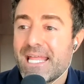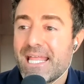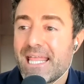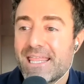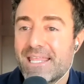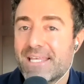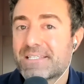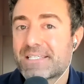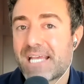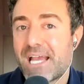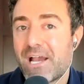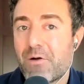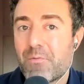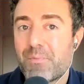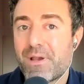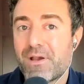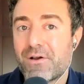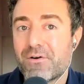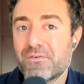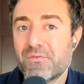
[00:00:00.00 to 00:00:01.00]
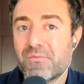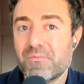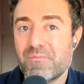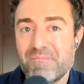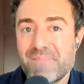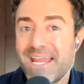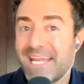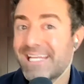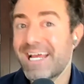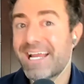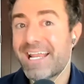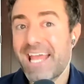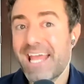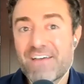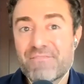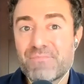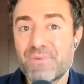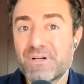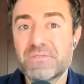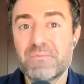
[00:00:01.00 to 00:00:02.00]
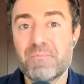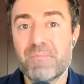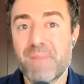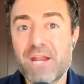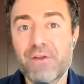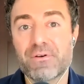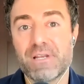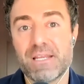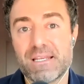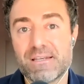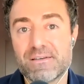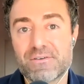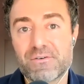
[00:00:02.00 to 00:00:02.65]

this compound may not have much merit in